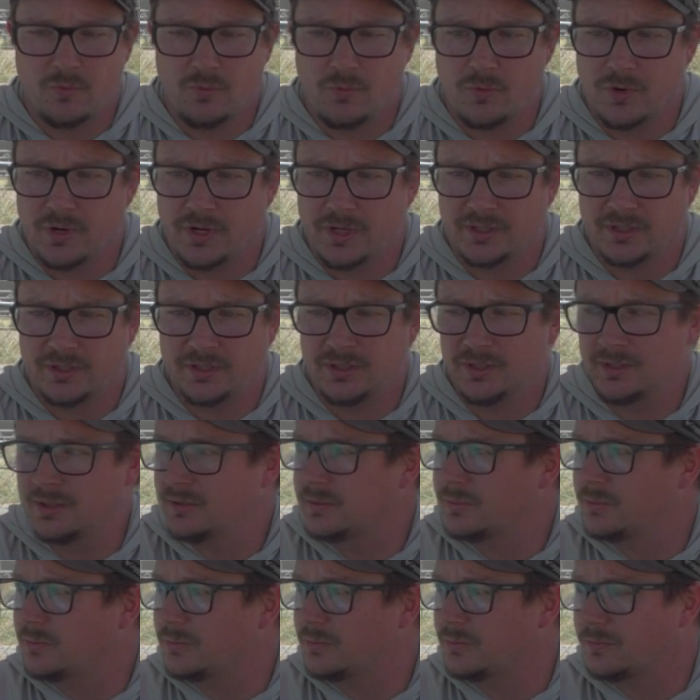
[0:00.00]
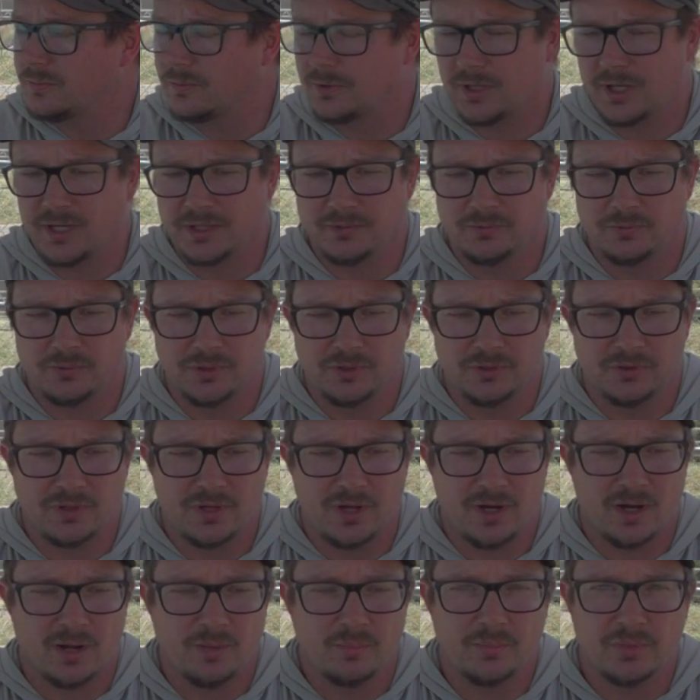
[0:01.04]
one rod and reel
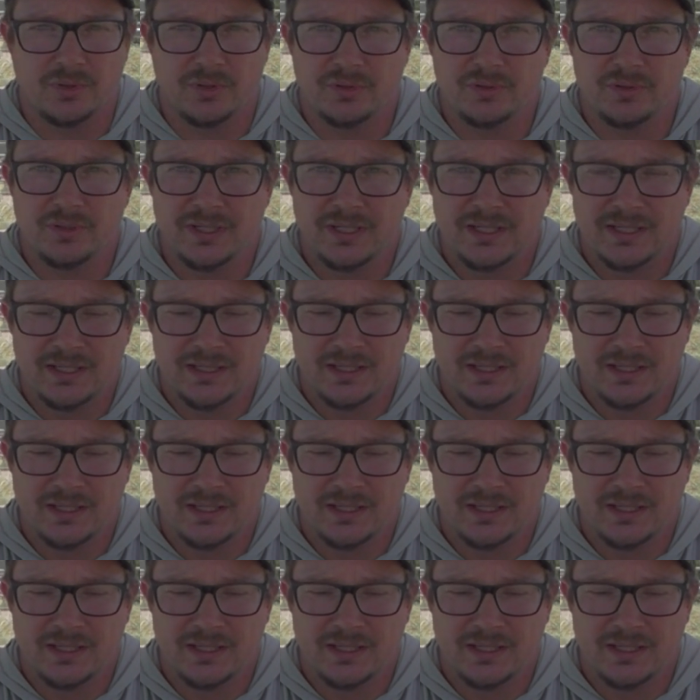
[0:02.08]
combo.